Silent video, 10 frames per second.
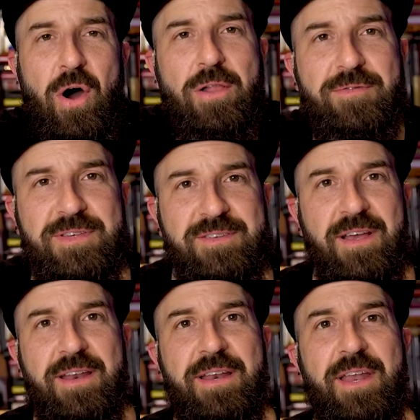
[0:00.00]
All of a
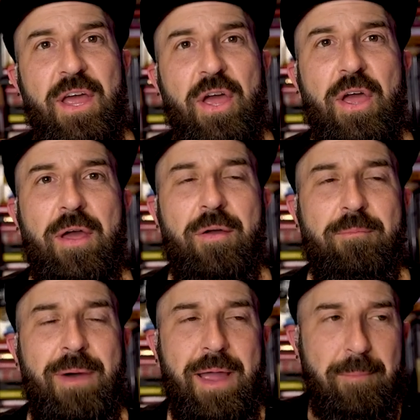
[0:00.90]
sudden,
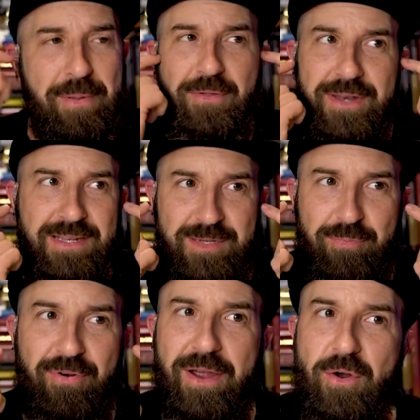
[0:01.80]
my ability to
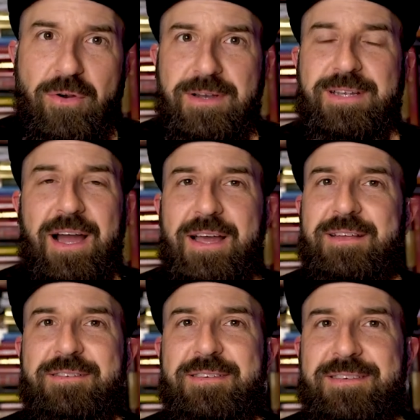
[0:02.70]

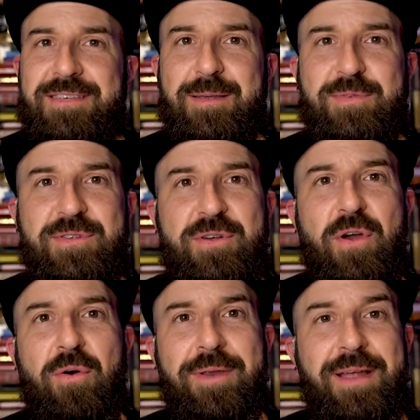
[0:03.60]
prioritize seems to
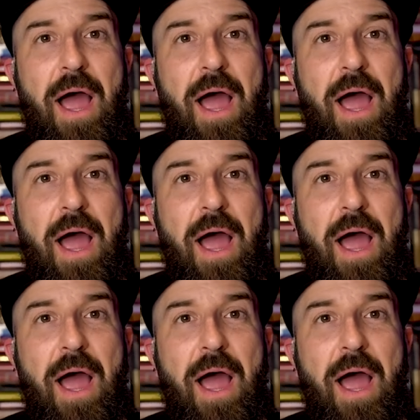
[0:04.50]
go into